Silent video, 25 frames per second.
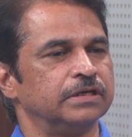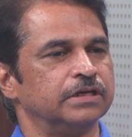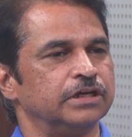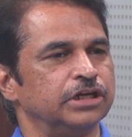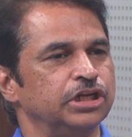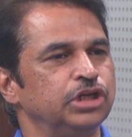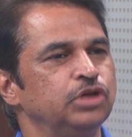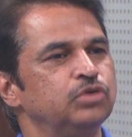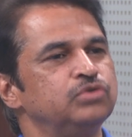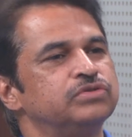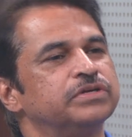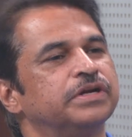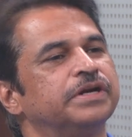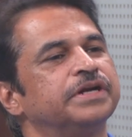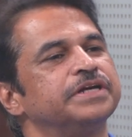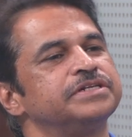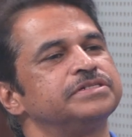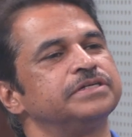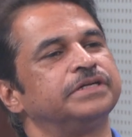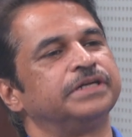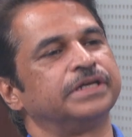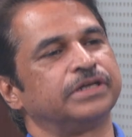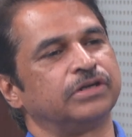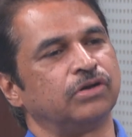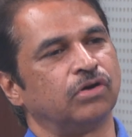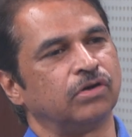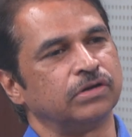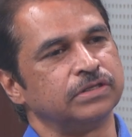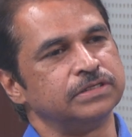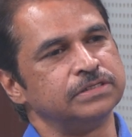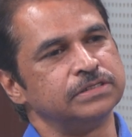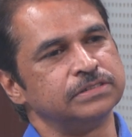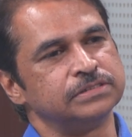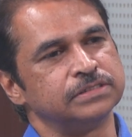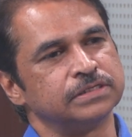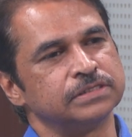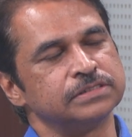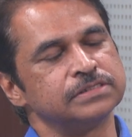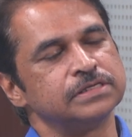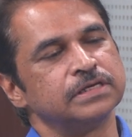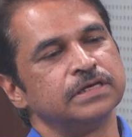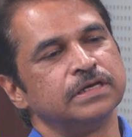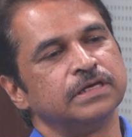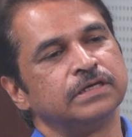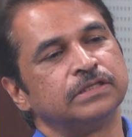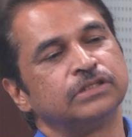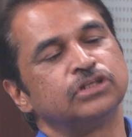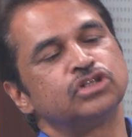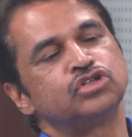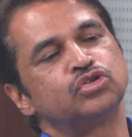new generation technologies, is
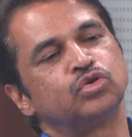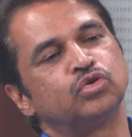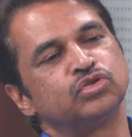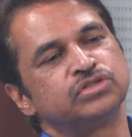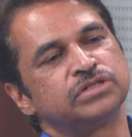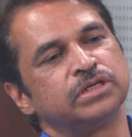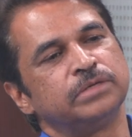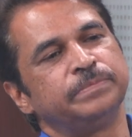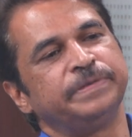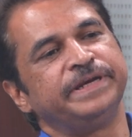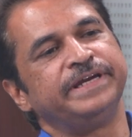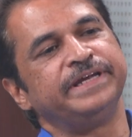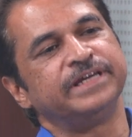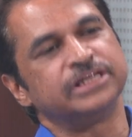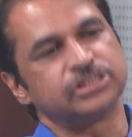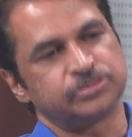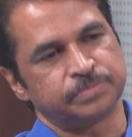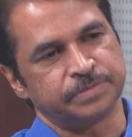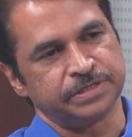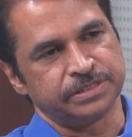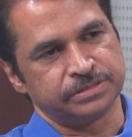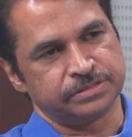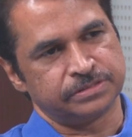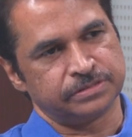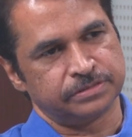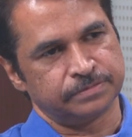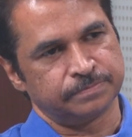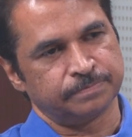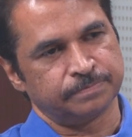the social media space.